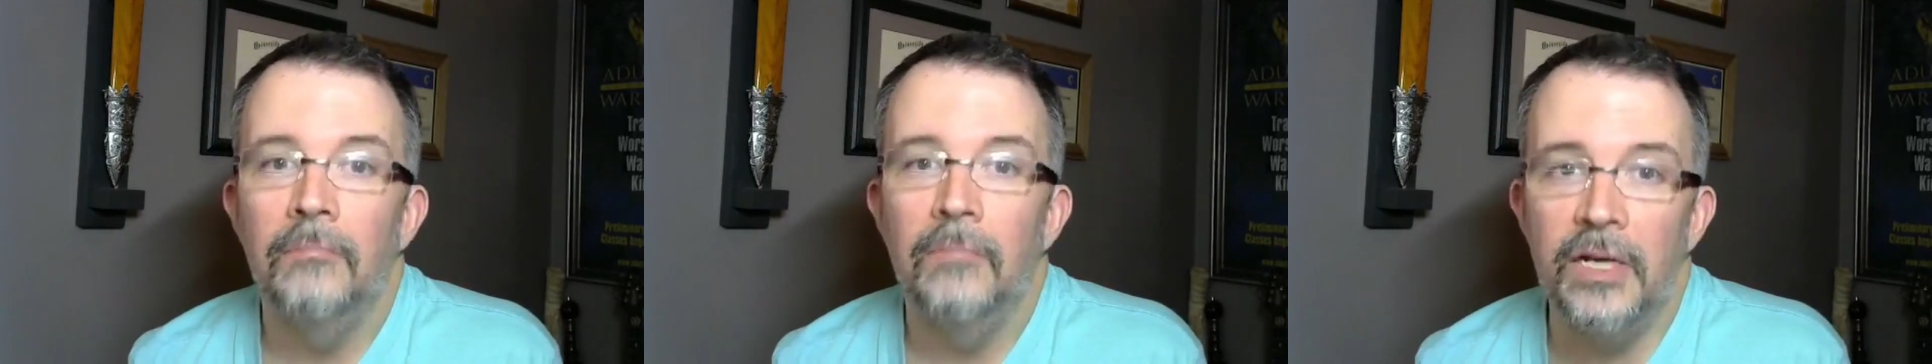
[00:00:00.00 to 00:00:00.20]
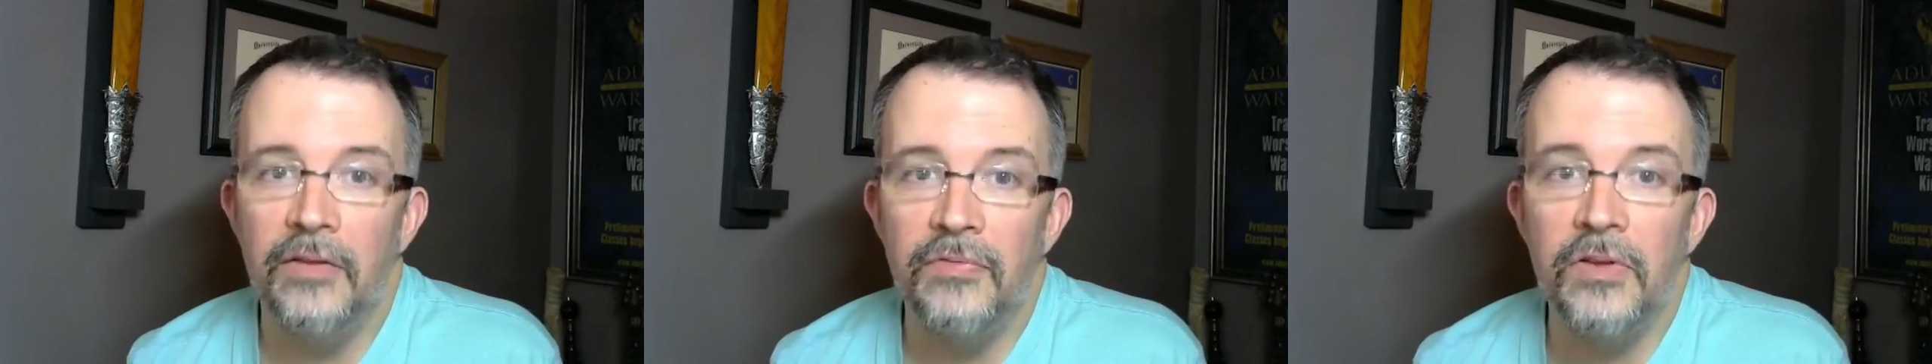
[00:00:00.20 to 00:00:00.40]

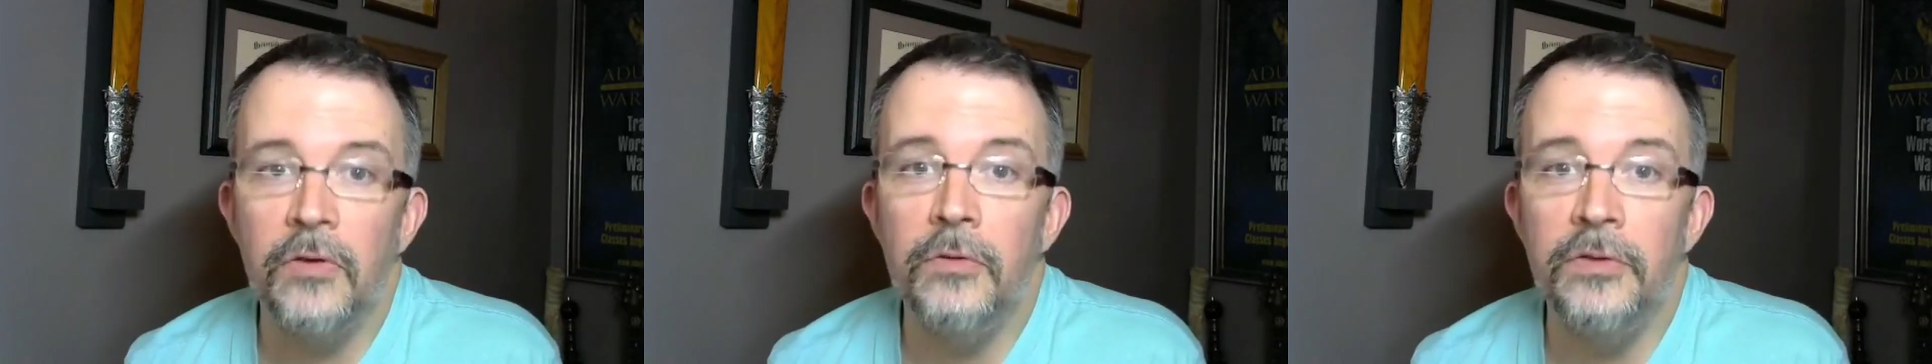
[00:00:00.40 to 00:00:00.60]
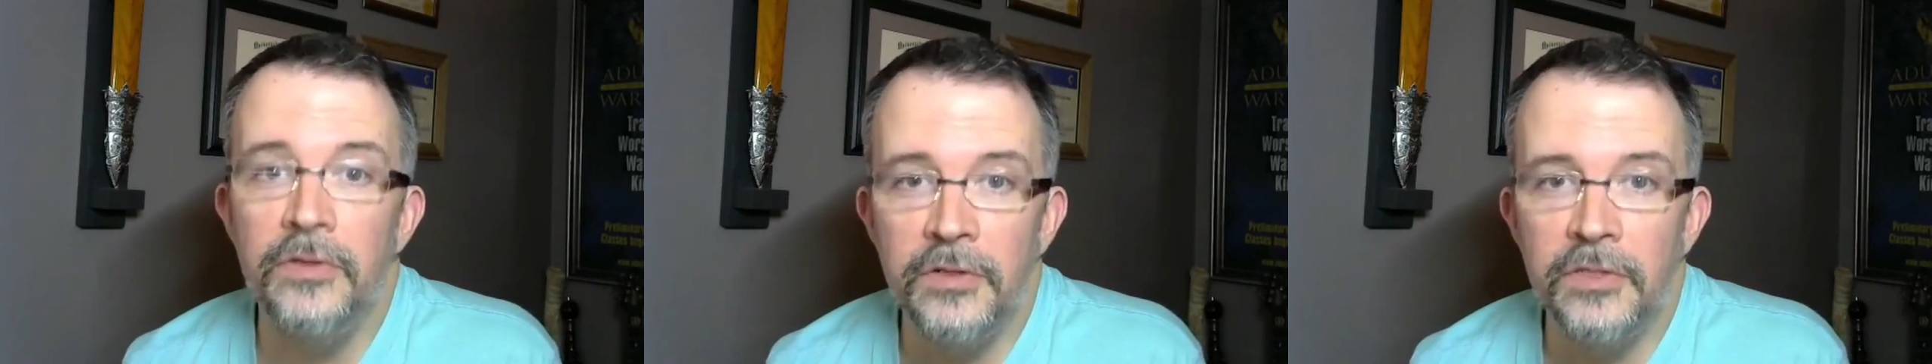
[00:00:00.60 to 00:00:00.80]
But if
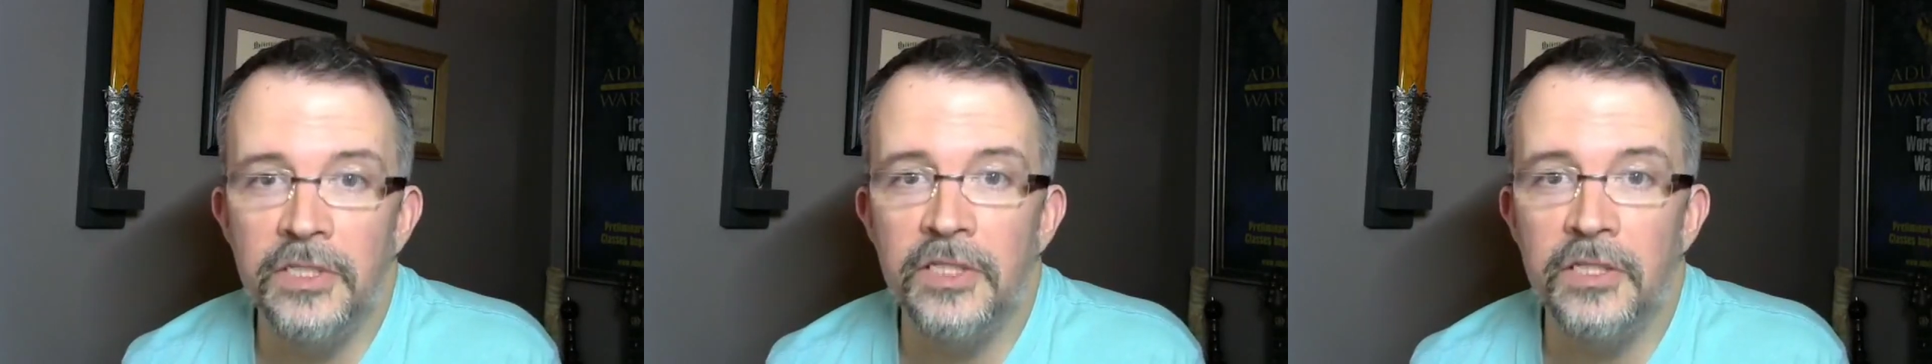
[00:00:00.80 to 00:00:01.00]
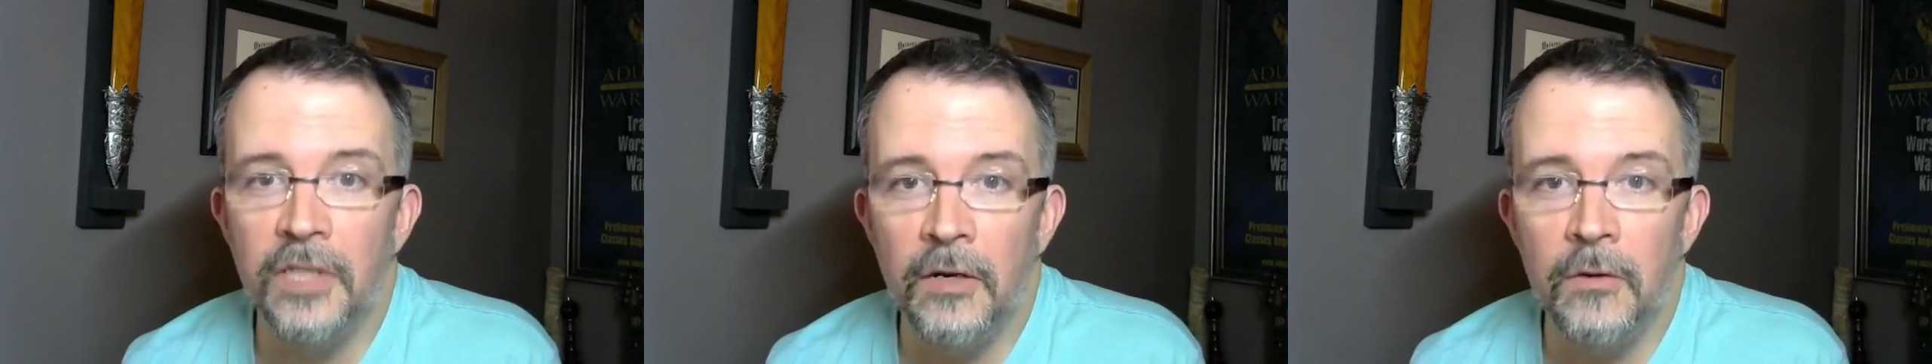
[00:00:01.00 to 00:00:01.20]
you use
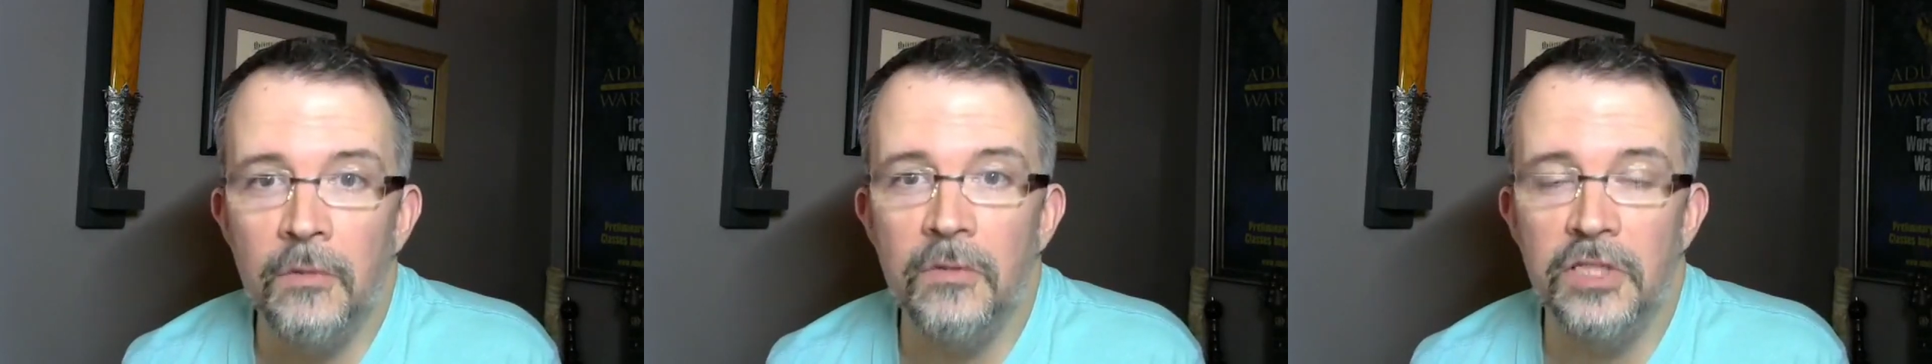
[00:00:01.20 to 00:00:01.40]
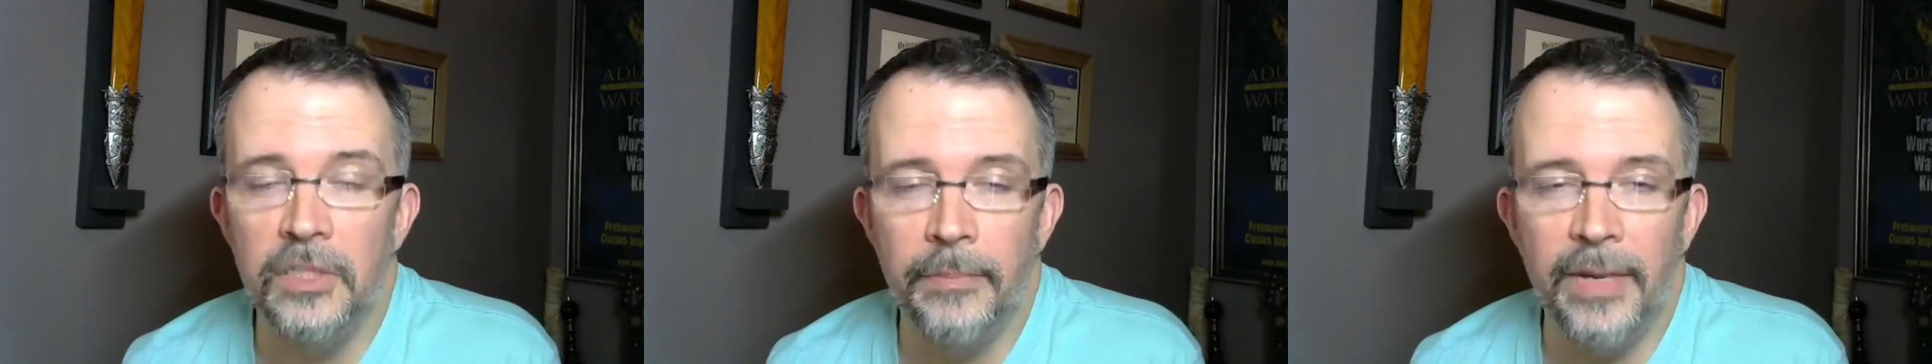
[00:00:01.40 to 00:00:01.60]

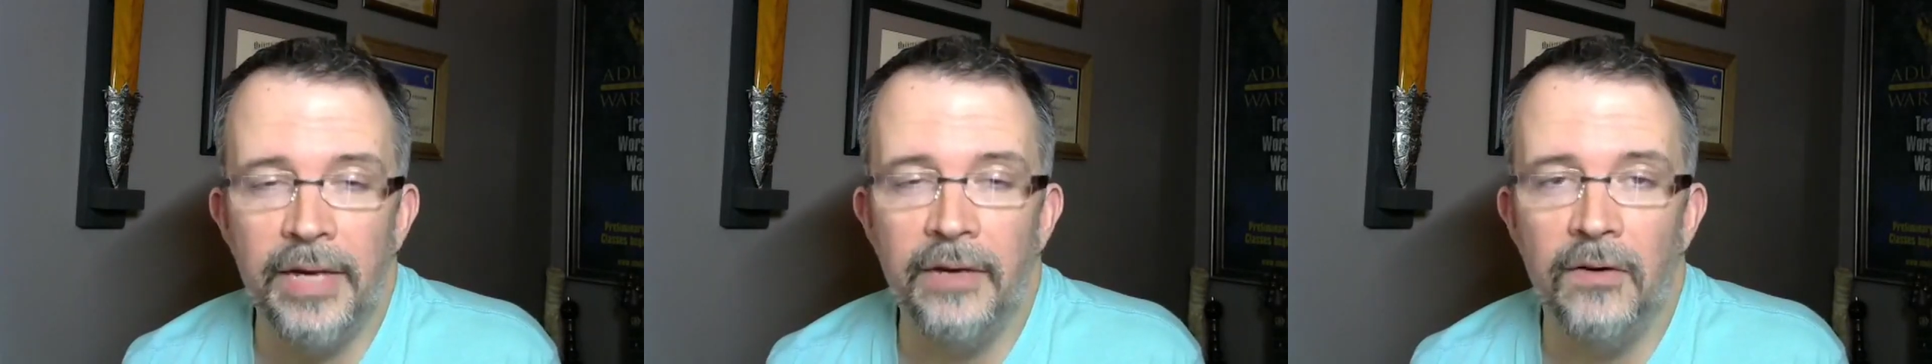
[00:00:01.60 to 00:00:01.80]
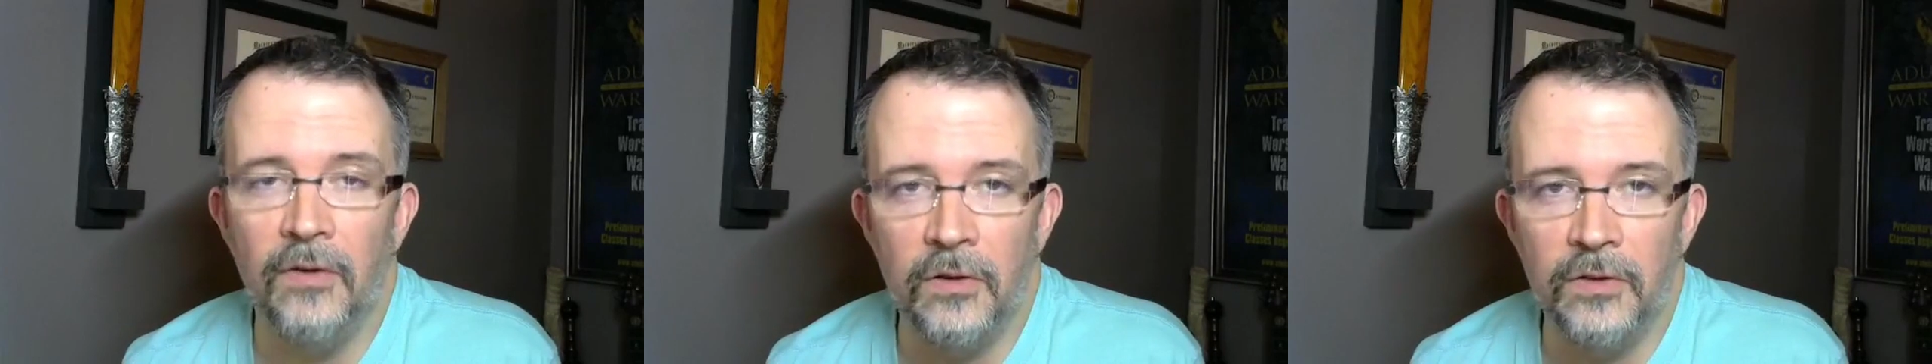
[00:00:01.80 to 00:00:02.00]
stones to
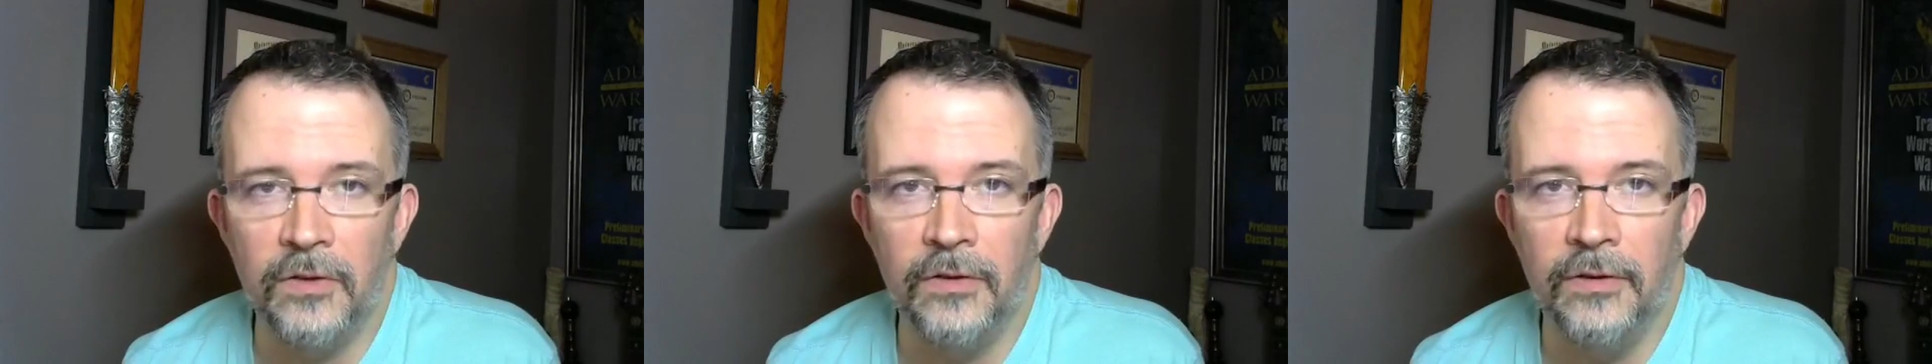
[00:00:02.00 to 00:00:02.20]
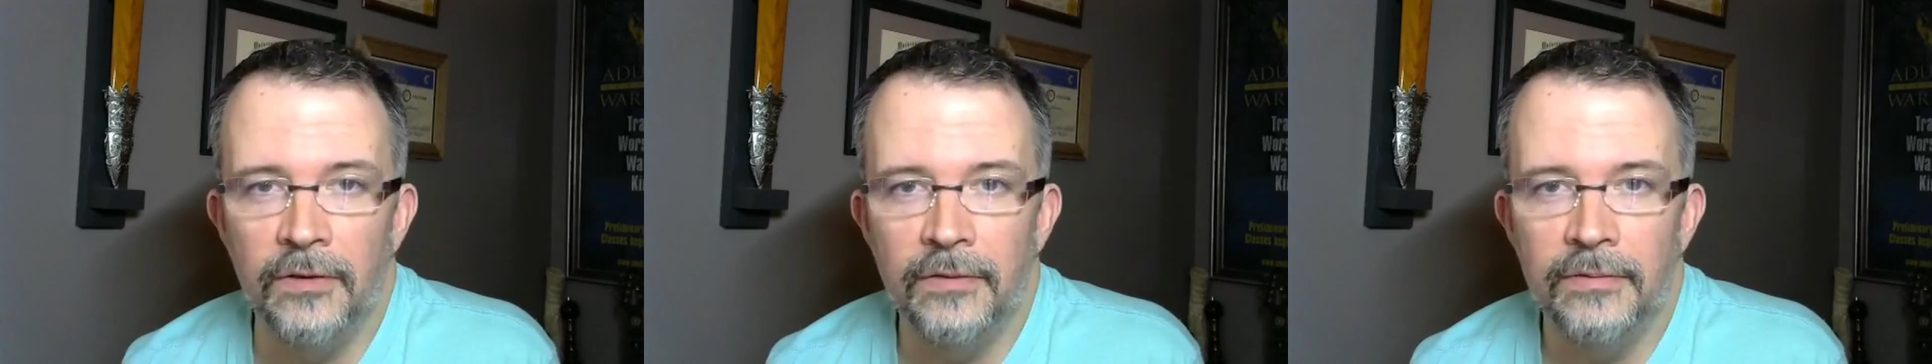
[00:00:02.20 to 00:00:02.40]
make an
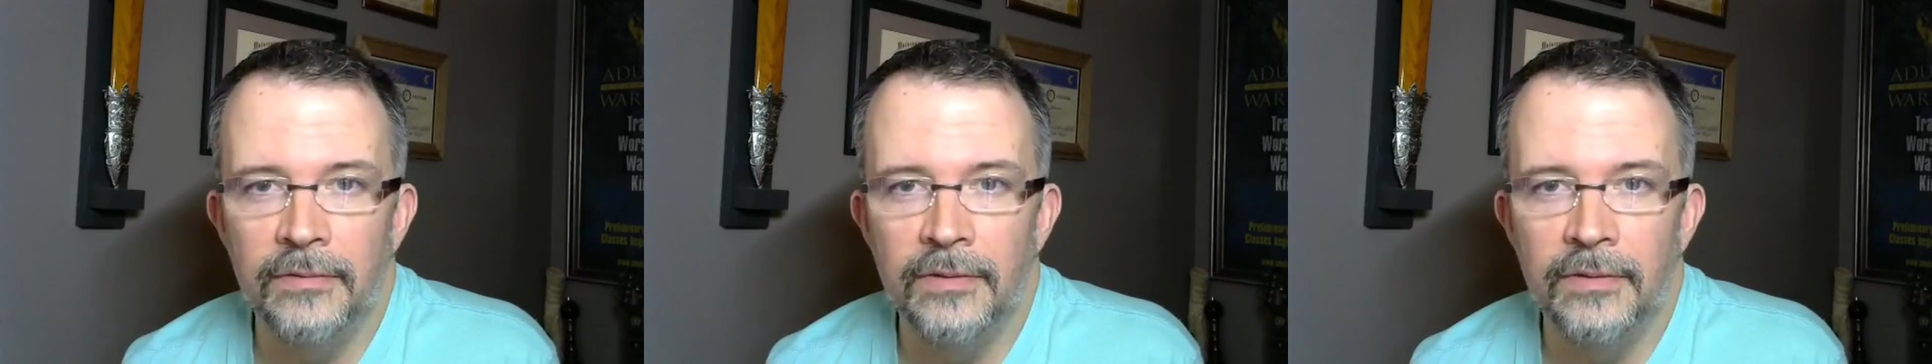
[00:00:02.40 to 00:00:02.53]
altar,